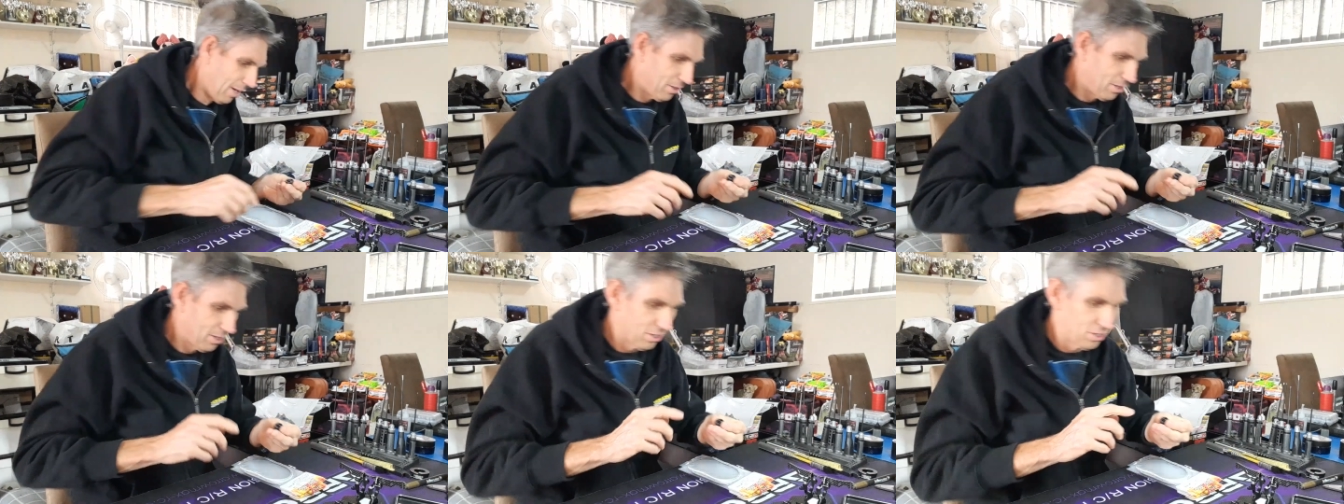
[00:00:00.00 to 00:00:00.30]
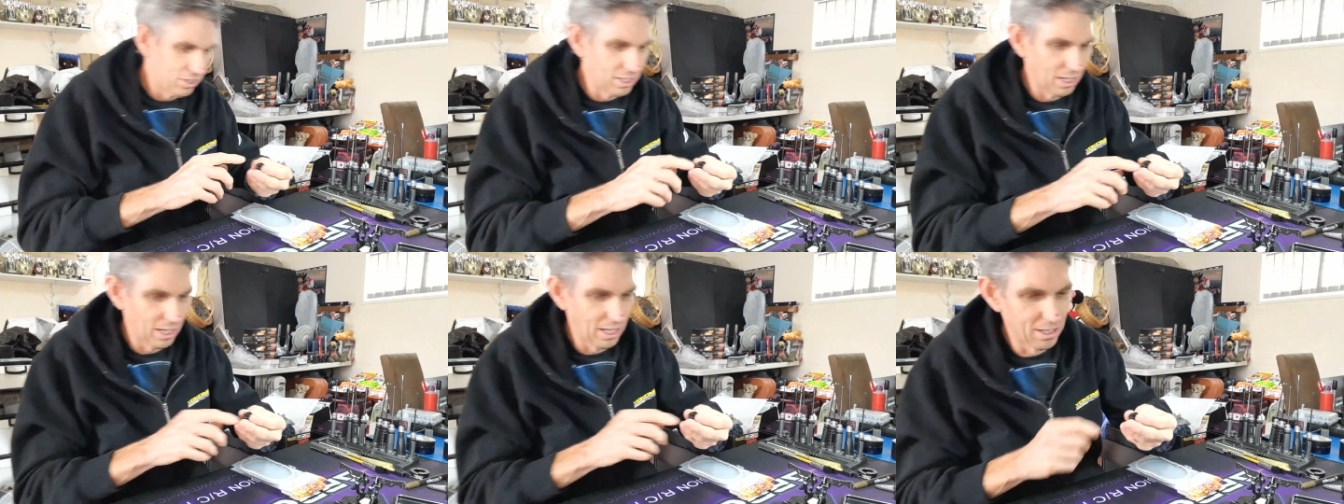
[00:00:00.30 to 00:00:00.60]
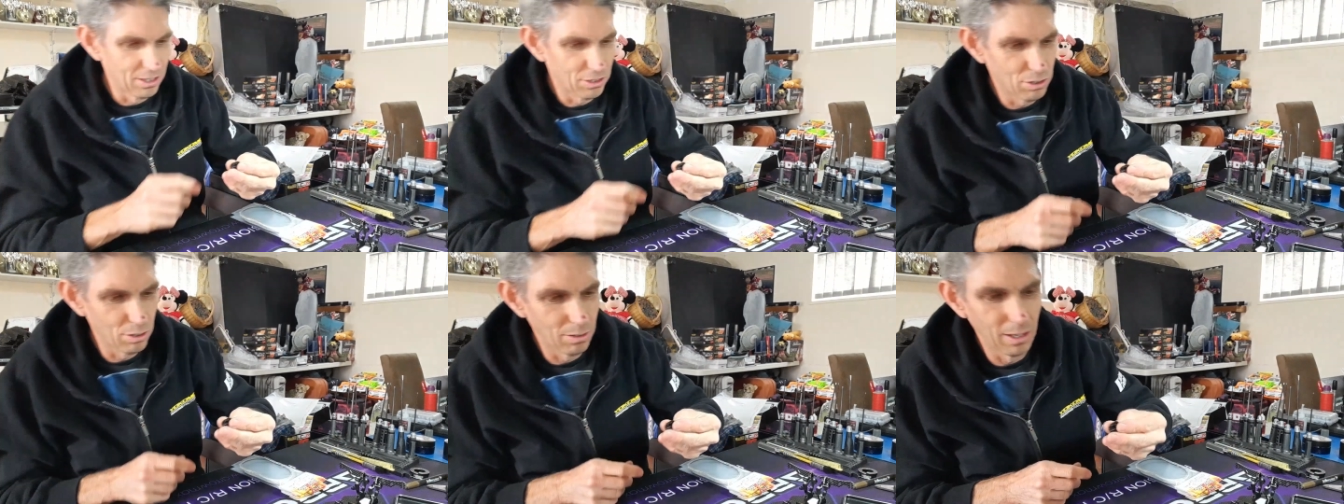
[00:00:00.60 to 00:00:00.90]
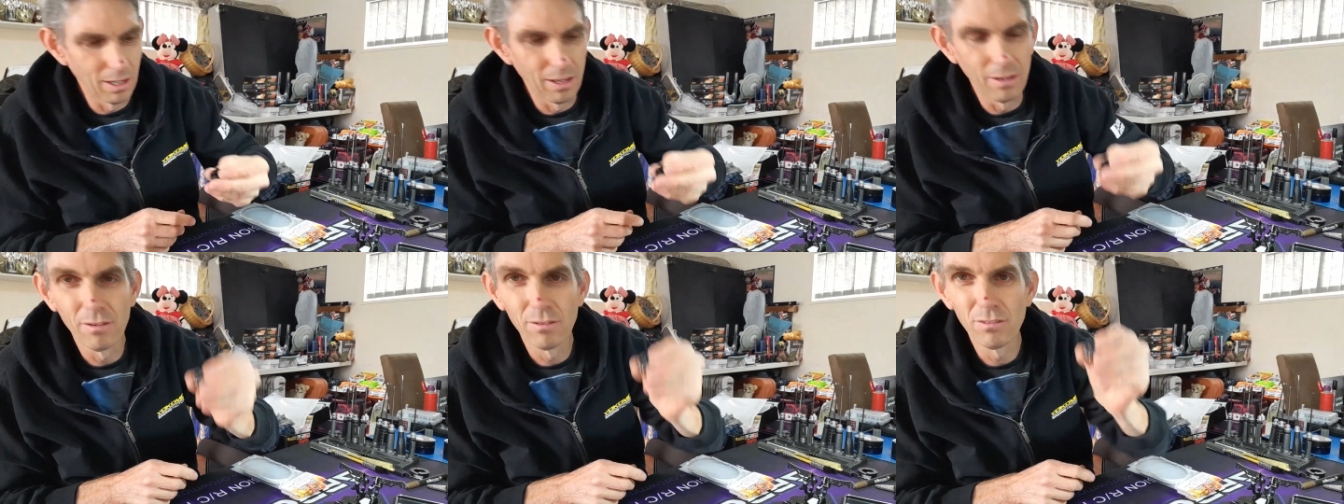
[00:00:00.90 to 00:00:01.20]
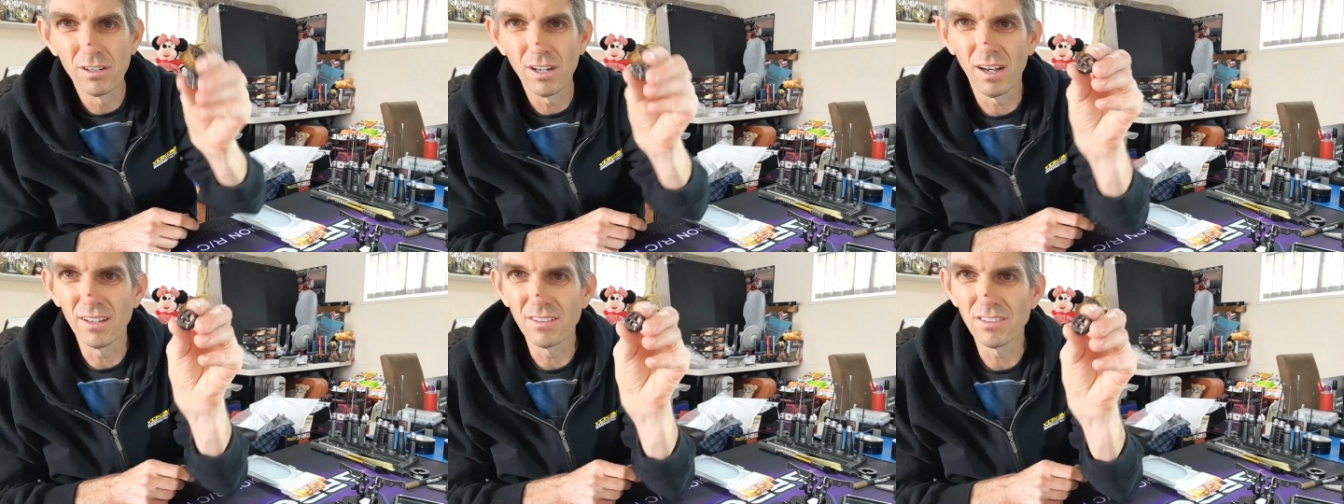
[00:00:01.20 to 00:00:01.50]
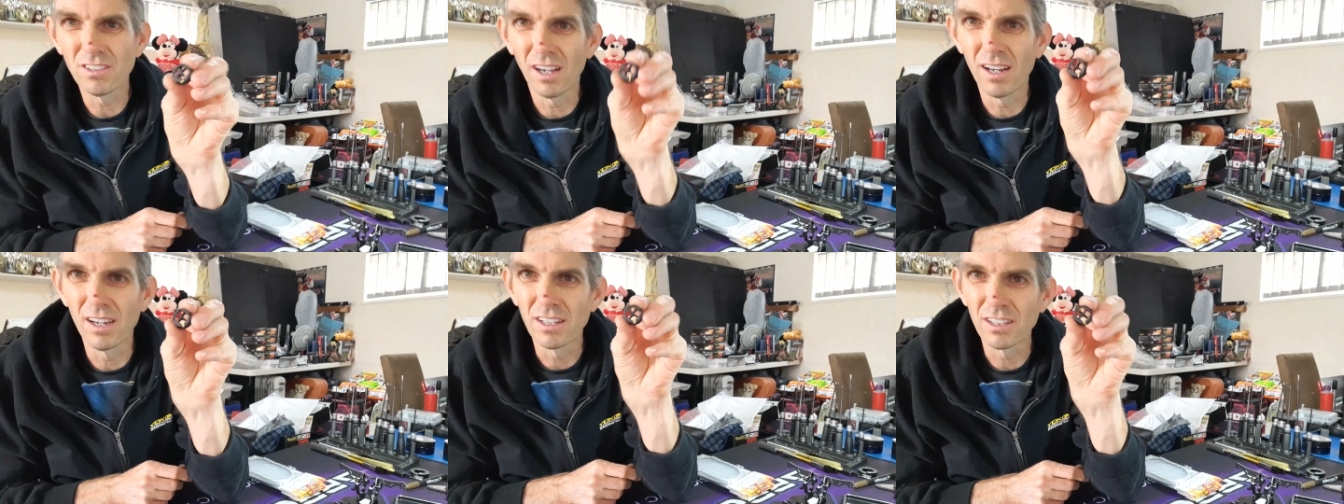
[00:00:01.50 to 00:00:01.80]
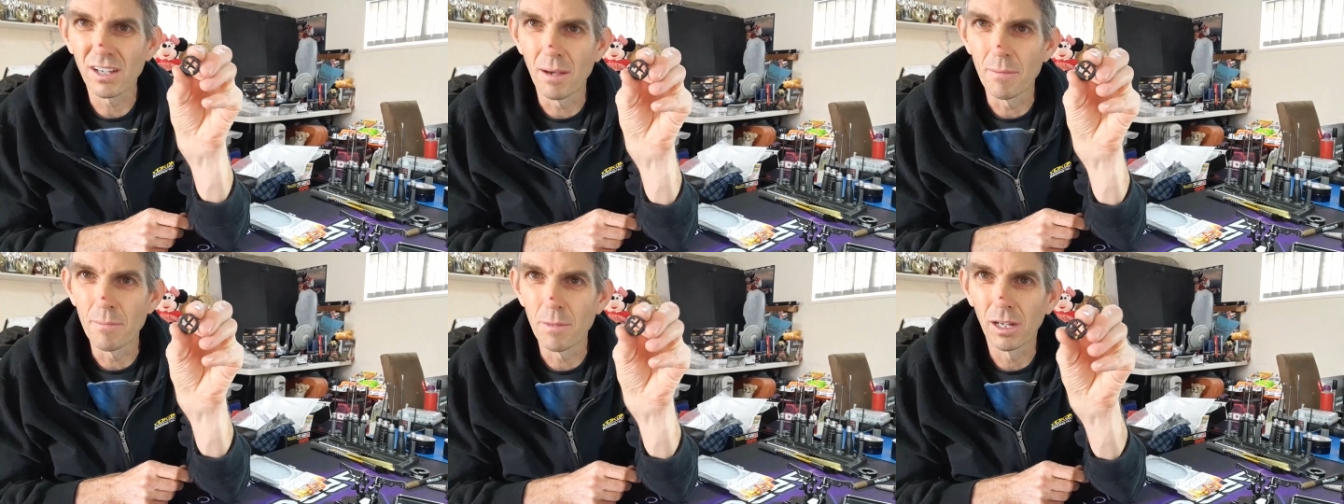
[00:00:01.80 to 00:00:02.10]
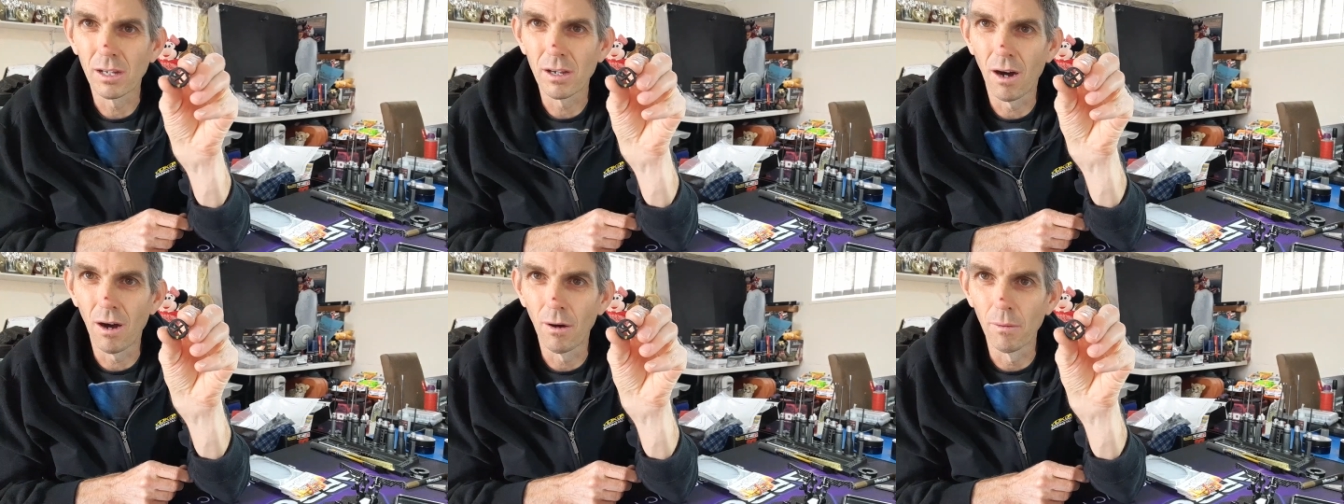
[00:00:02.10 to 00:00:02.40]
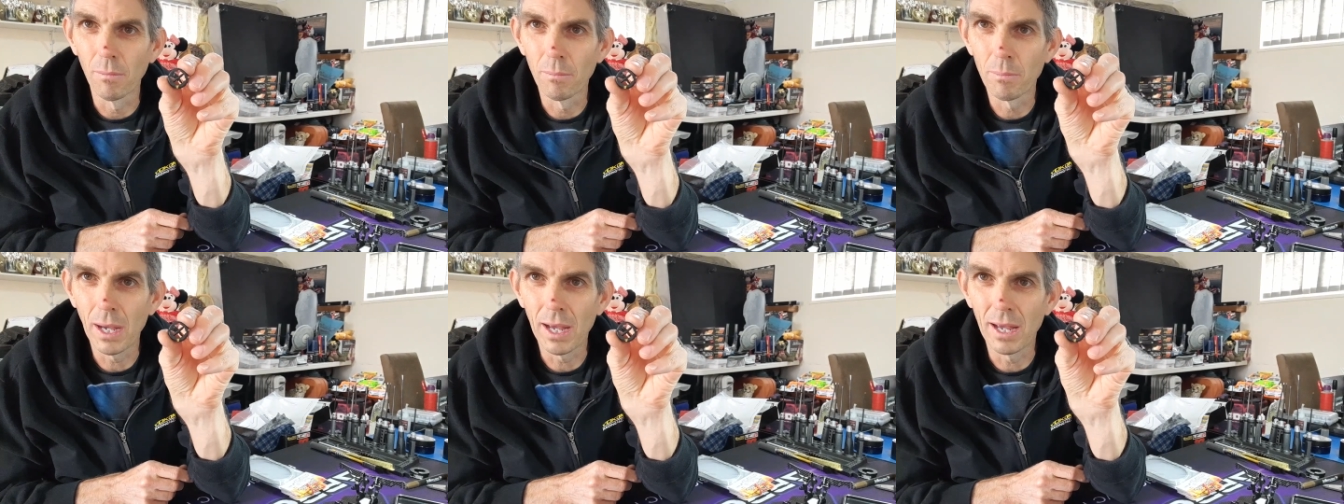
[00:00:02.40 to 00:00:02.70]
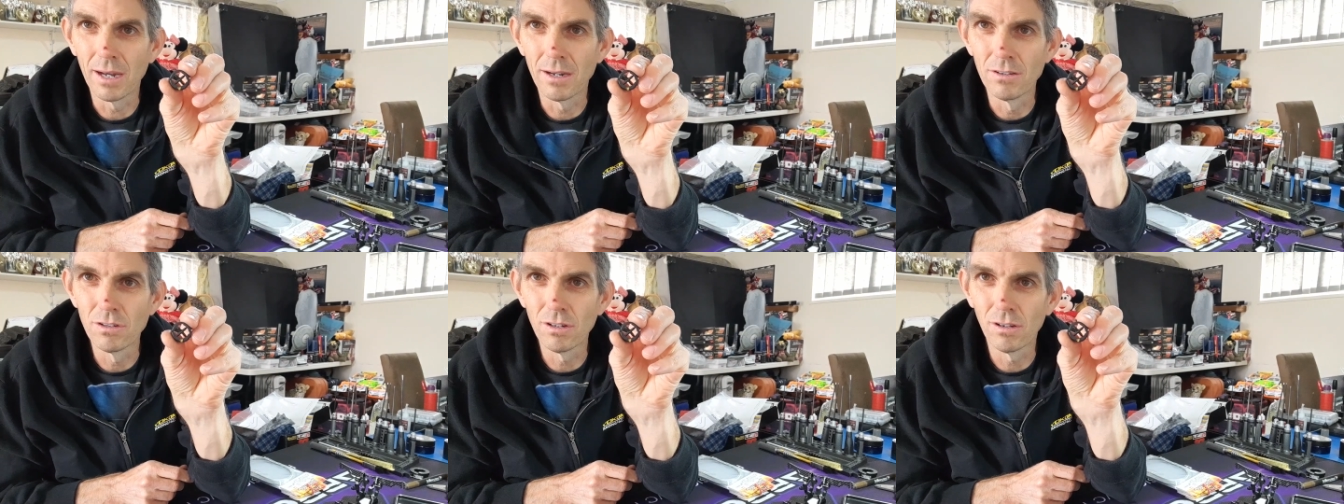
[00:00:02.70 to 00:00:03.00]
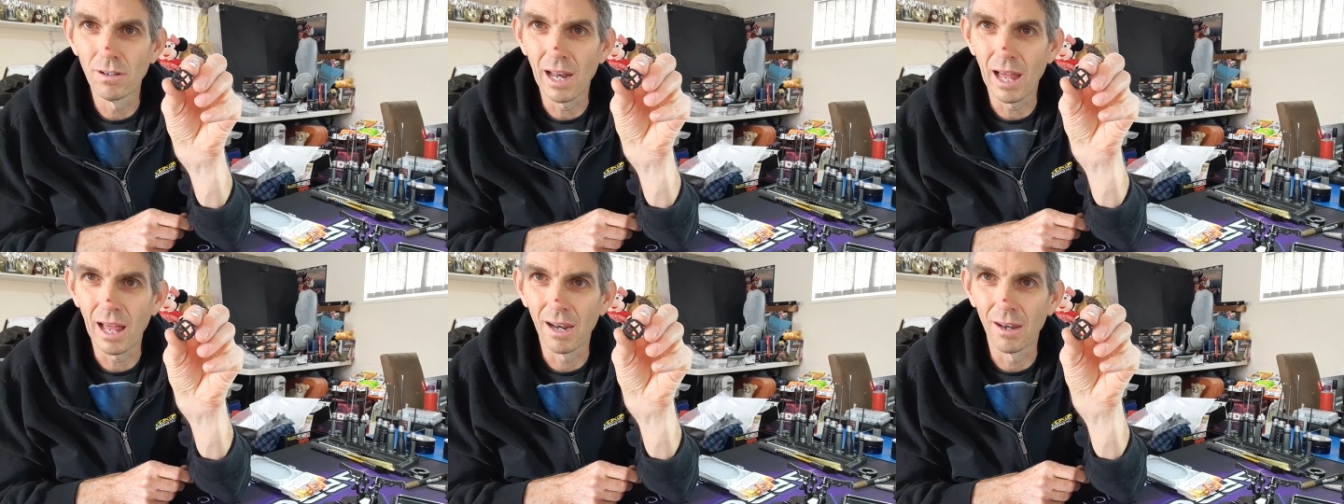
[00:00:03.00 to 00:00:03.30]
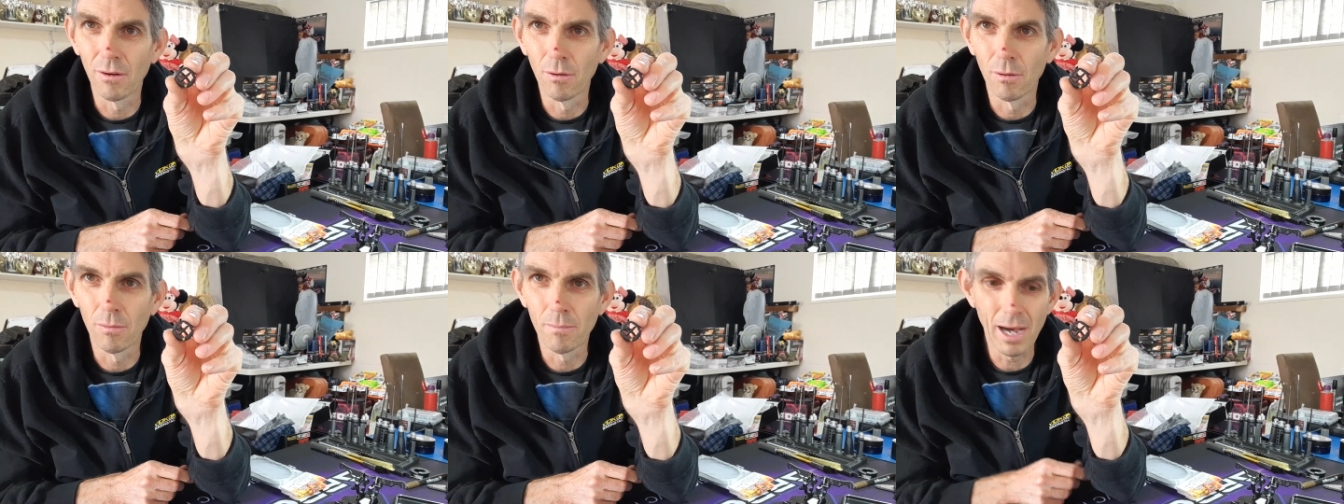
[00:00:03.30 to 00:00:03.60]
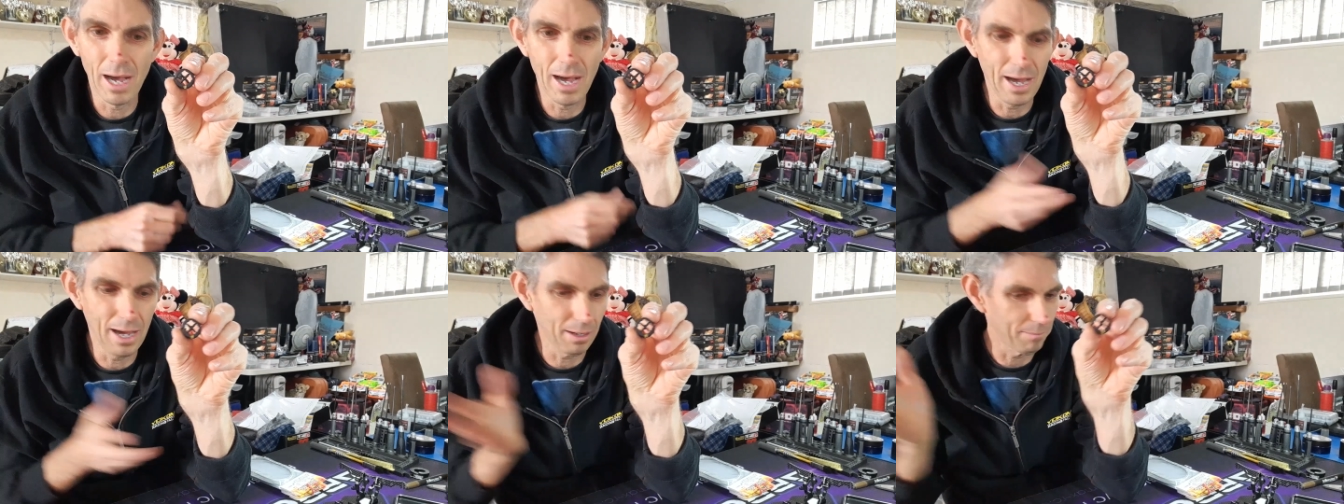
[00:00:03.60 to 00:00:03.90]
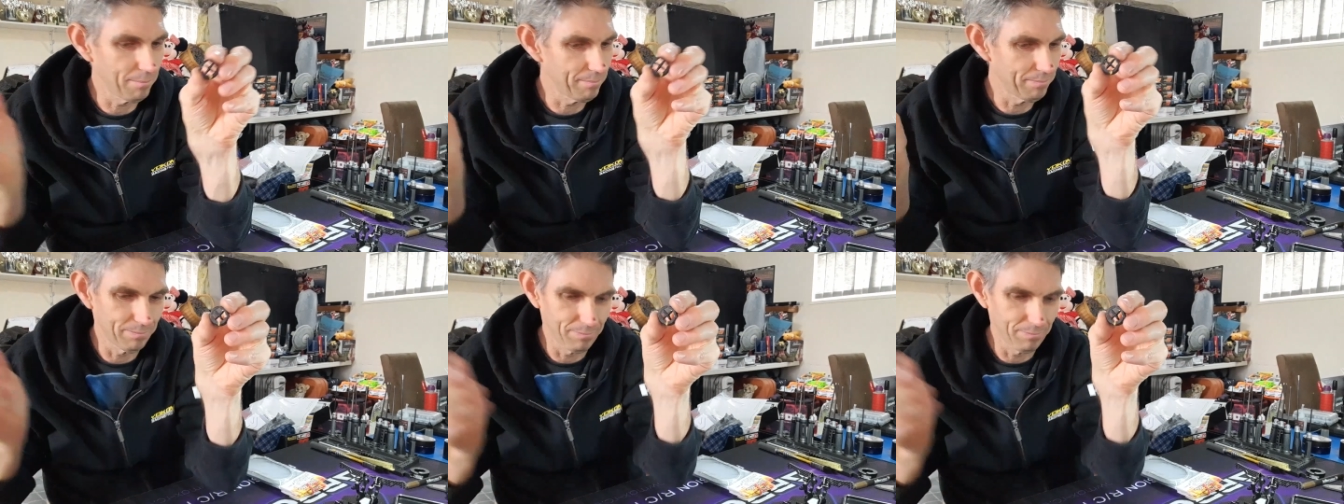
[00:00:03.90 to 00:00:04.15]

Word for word: to see the two little dots I just get my gold pen do that little mark